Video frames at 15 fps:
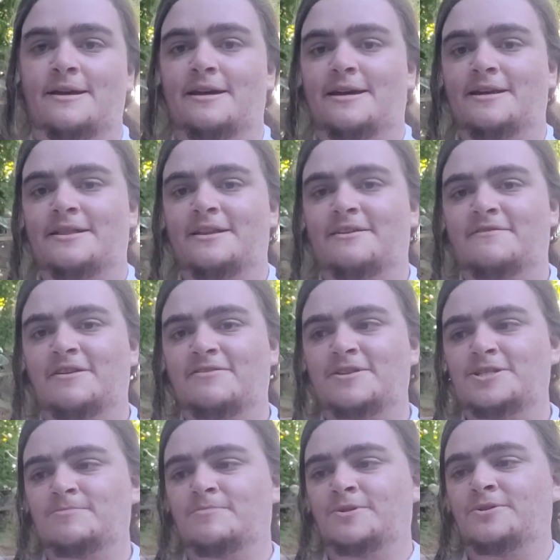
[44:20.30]
I love how
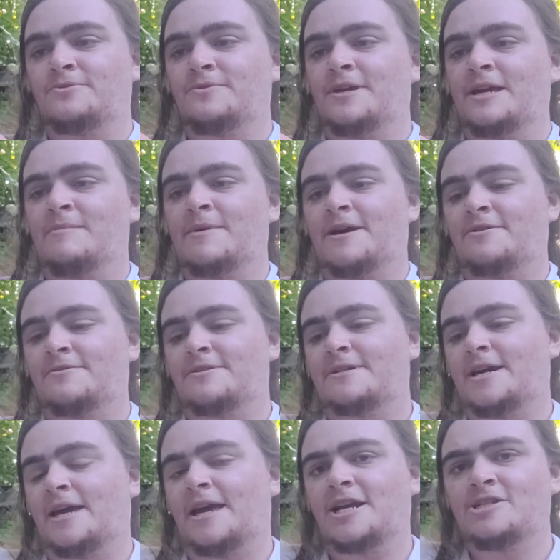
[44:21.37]
this blue came out.
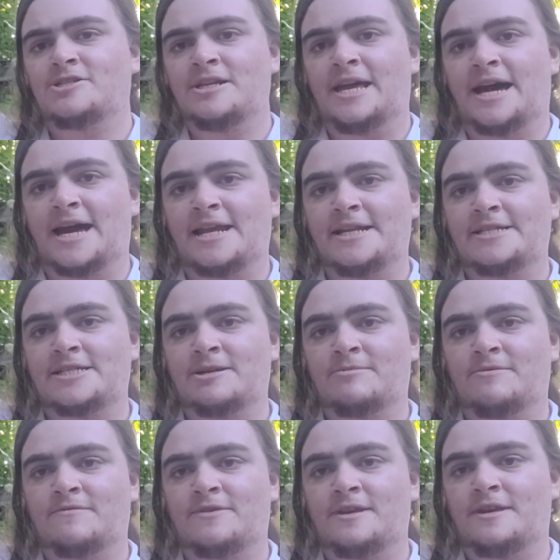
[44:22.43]
I actually added some
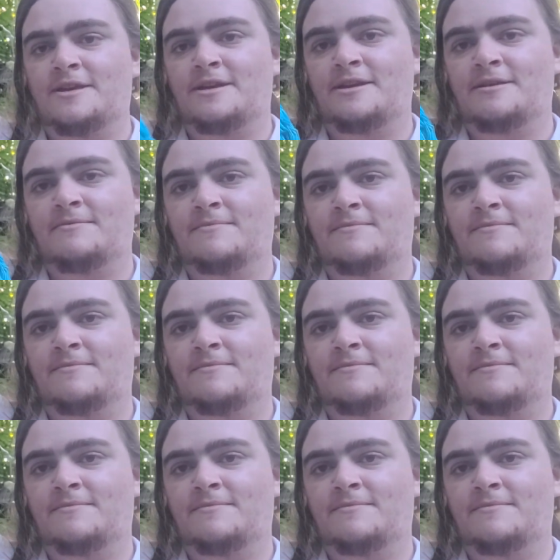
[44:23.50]
of the,